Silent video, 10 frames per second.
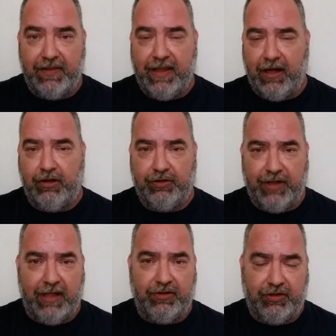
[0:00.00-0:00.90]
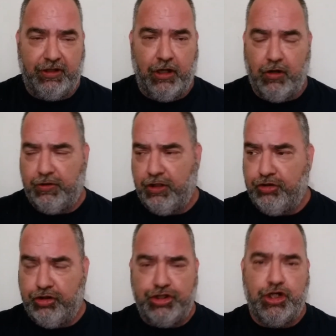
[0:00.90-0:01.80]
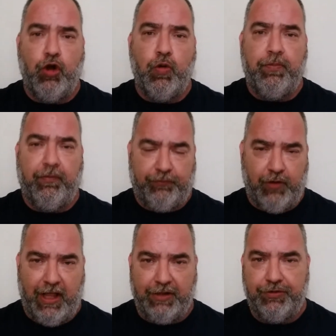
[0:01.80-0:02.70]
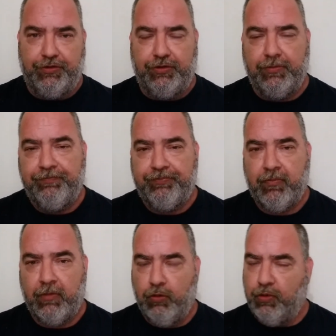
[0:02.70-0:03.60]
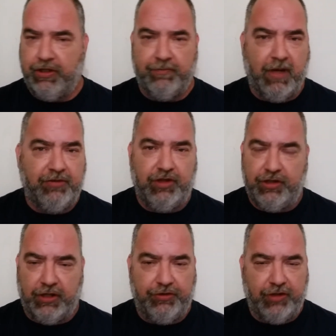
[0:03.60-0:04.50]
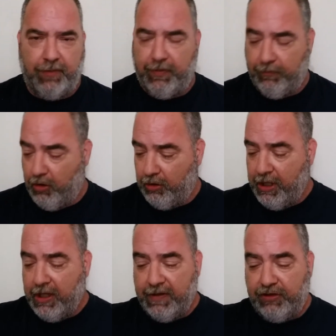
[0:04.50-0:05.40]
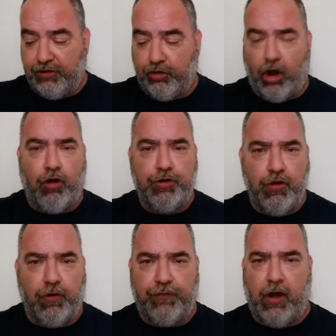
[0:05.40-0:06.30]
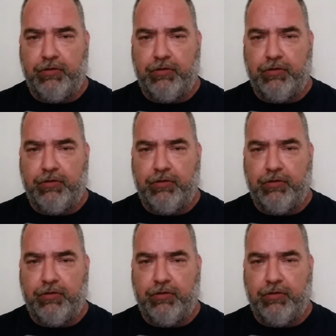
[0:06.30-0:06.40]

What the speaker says: that the Job friends. Well, you must have done something wrong. This is all your fault,